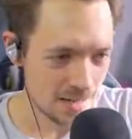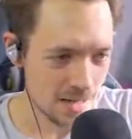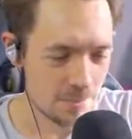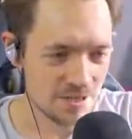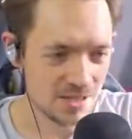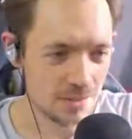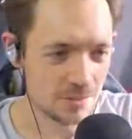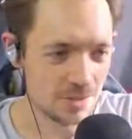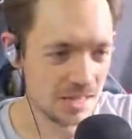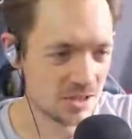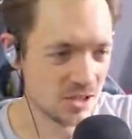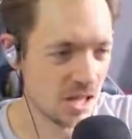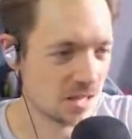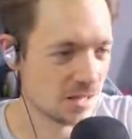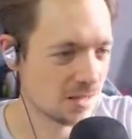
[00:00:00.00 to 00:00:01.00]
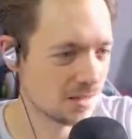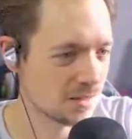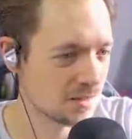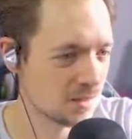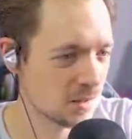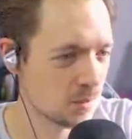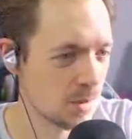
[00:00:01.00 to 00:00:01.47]
I'm excited for next gen,
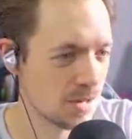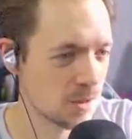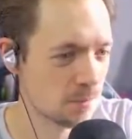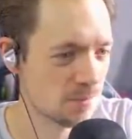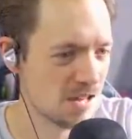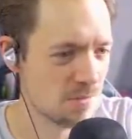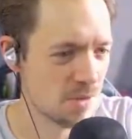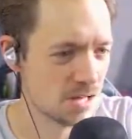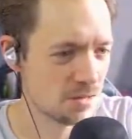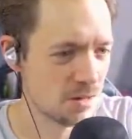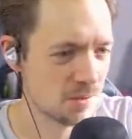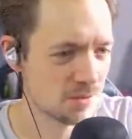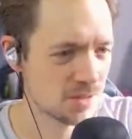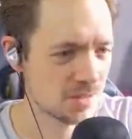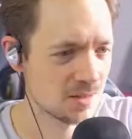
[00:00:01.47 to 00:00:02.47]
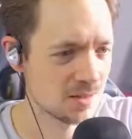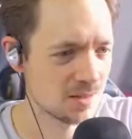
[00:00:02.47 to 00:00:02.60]
so why not play Minecraft